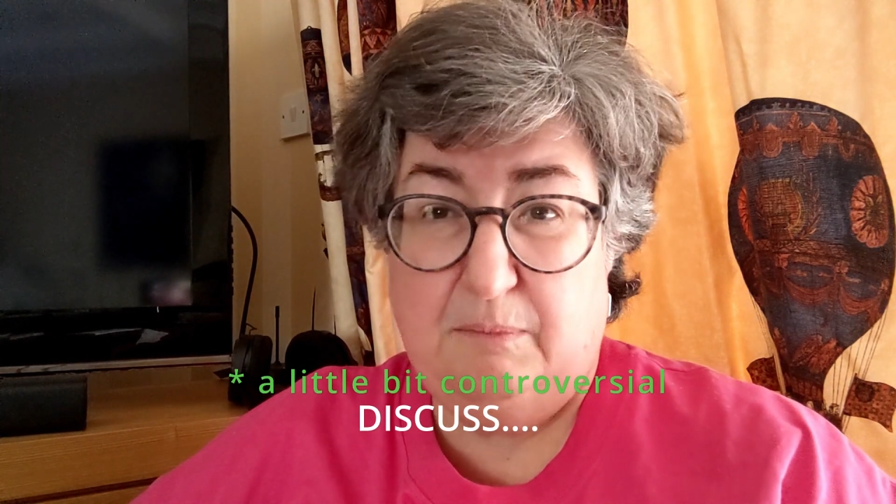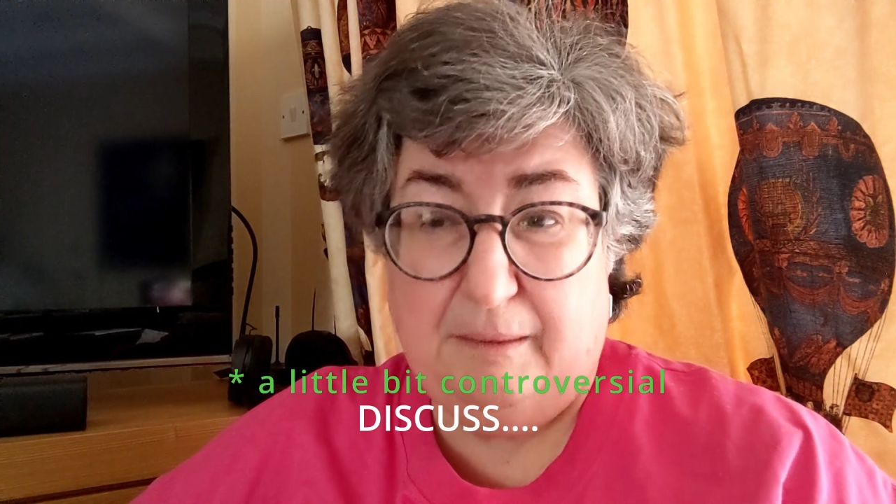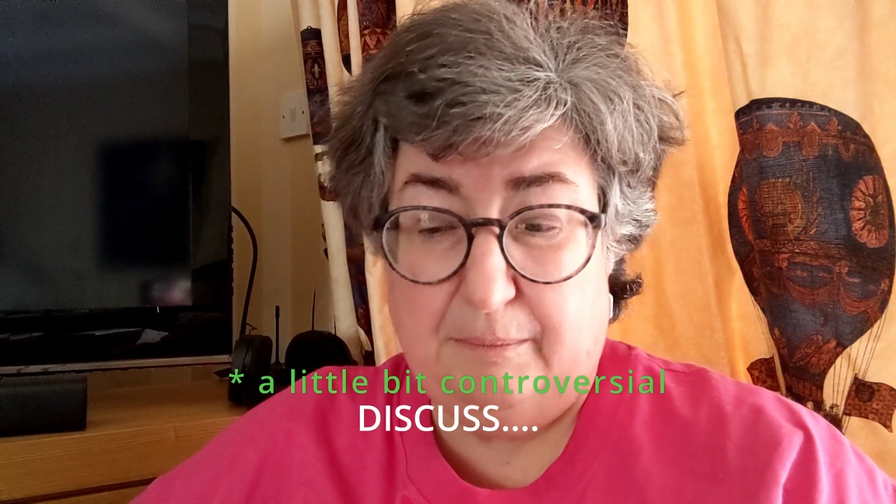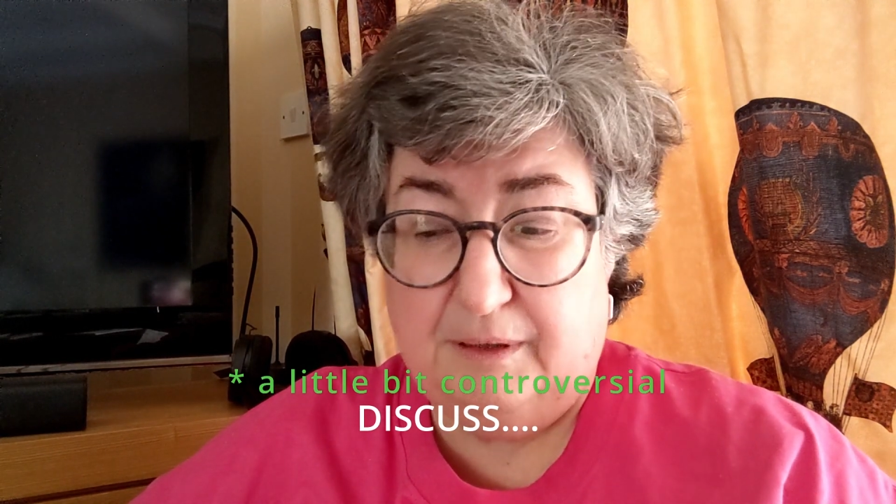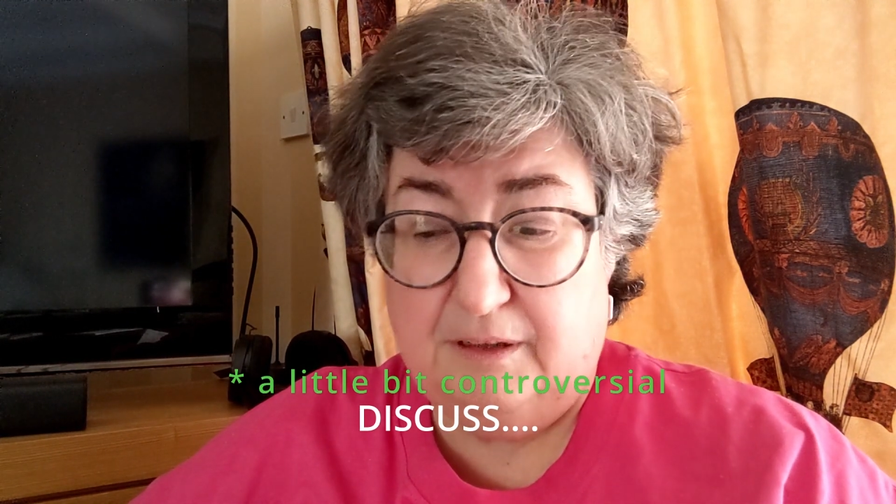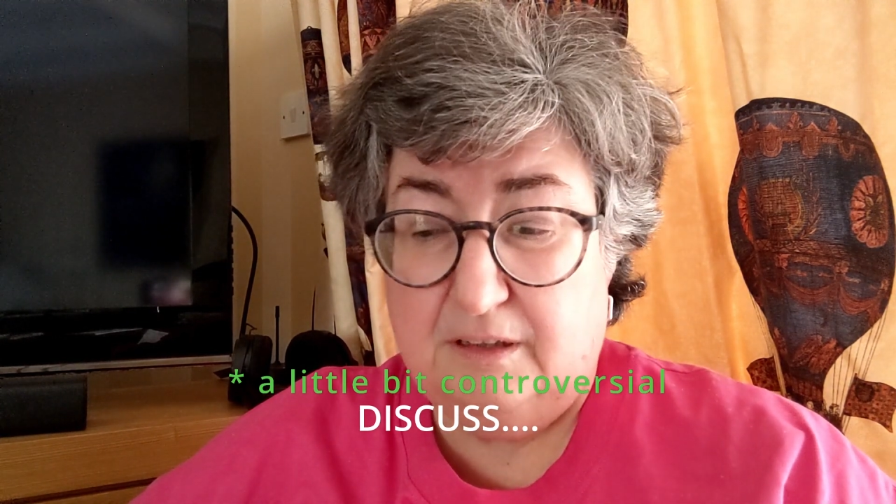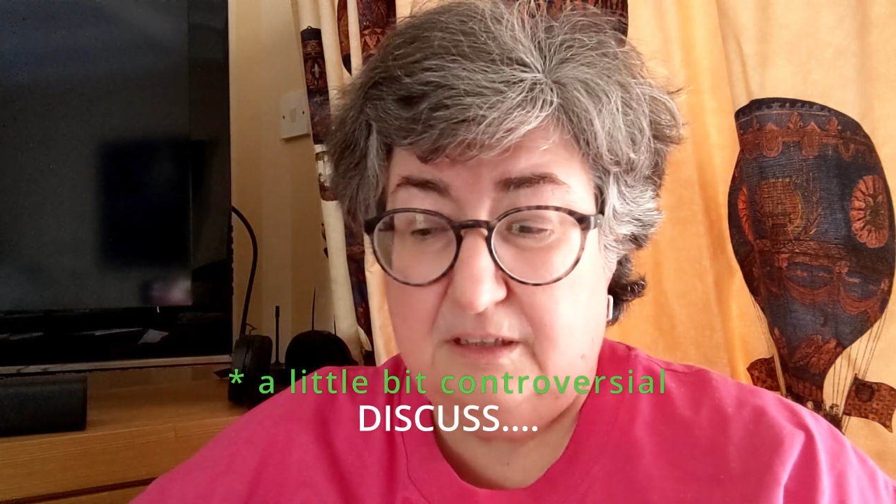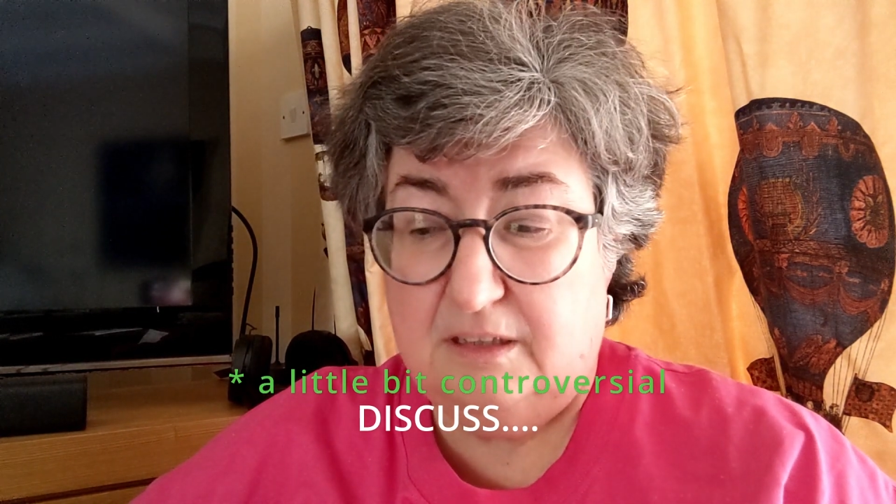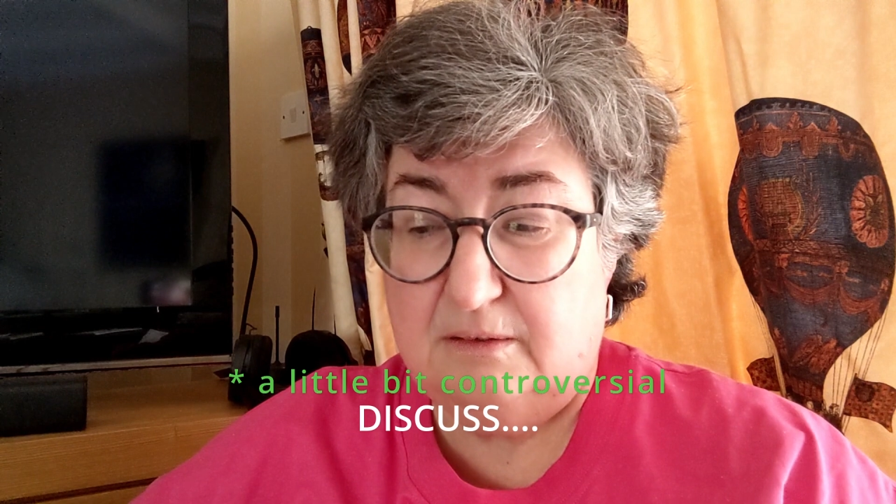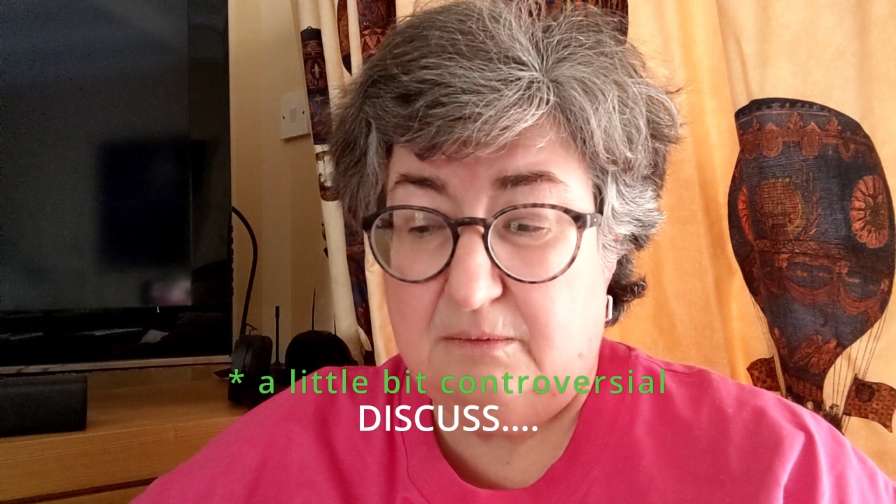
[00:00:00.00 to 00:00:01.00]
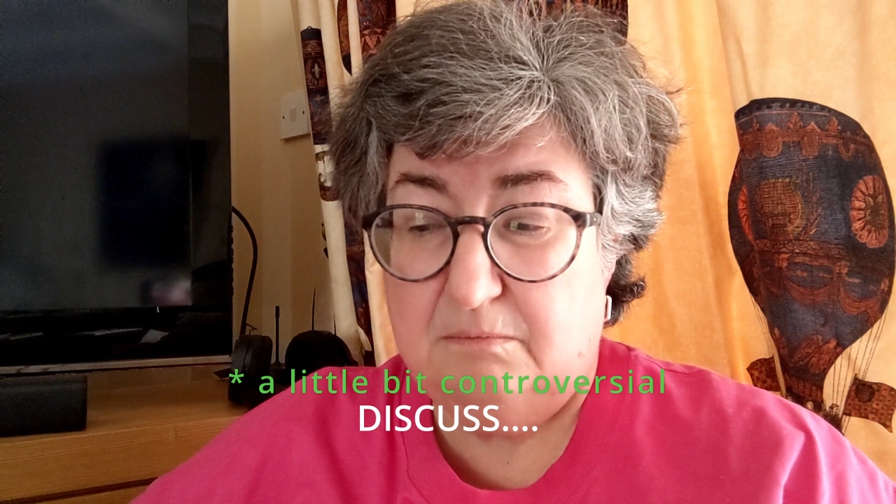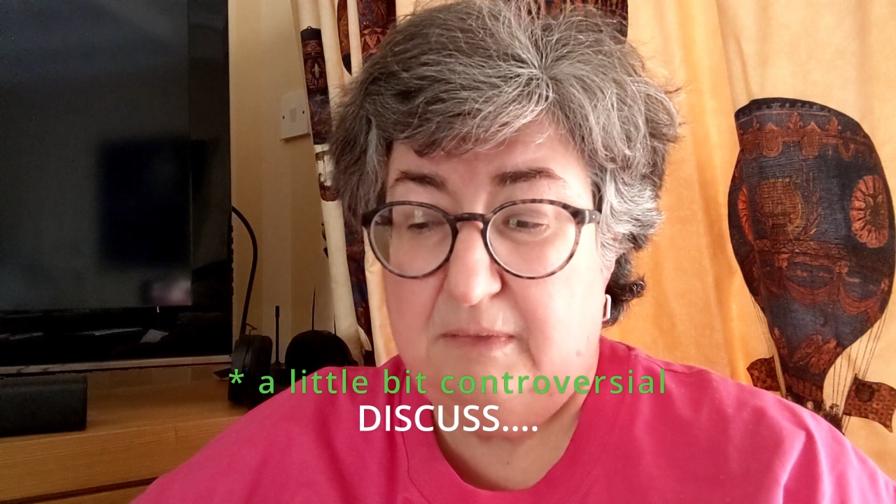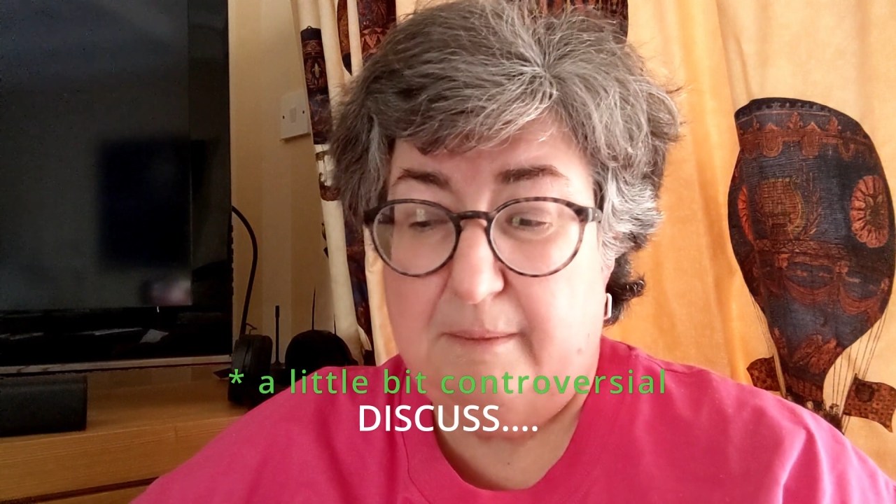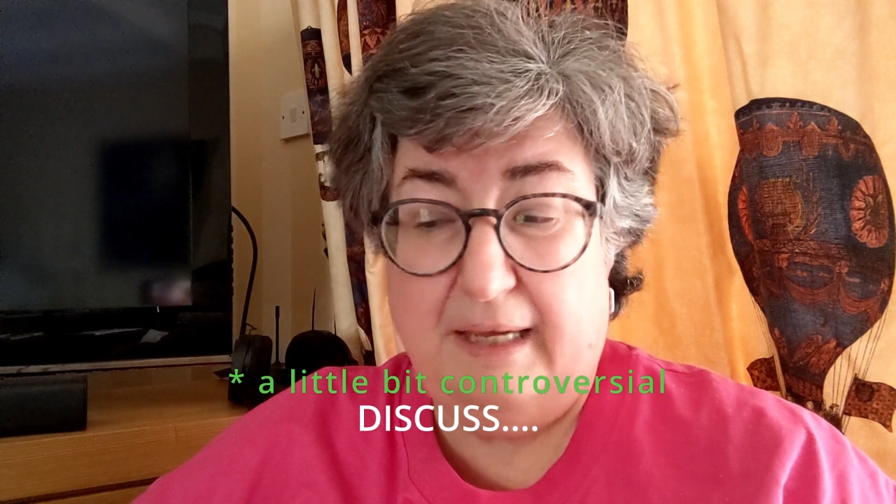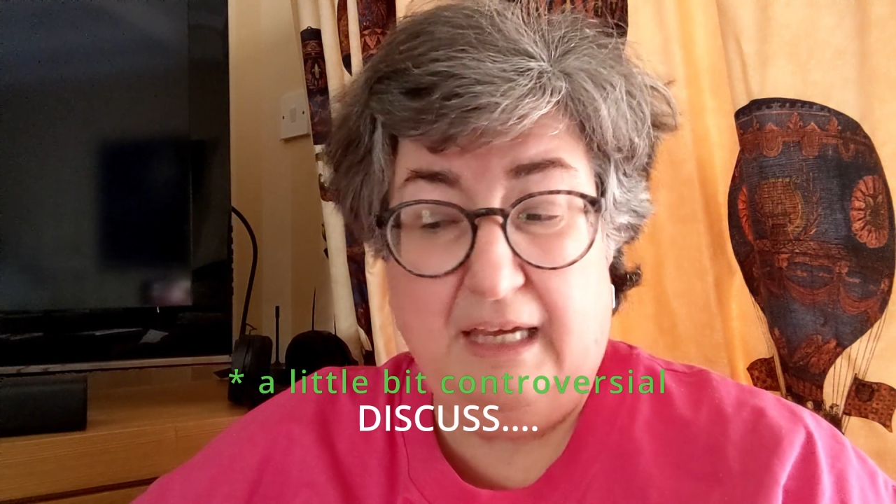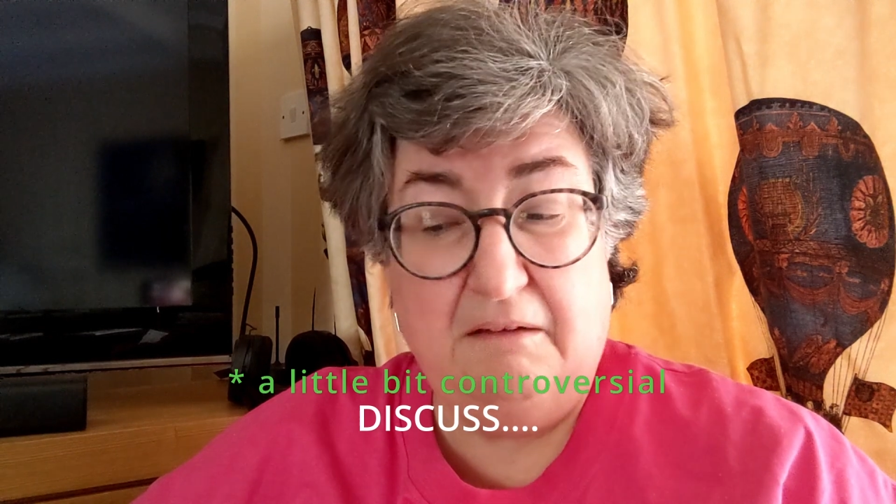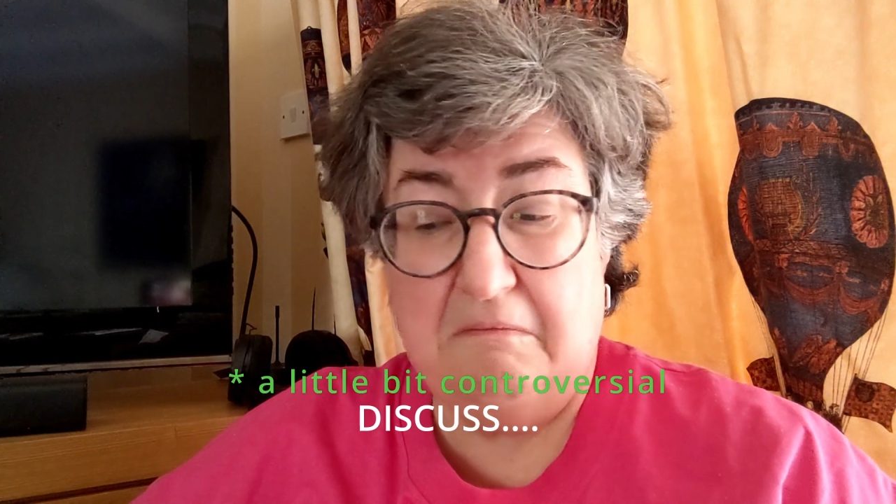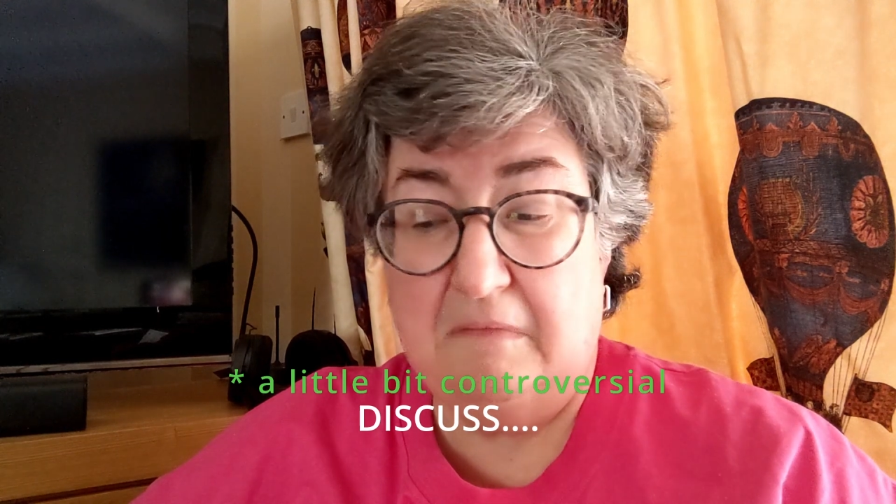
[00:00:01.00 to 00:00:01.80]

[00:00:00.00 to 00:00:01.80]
papers maybe,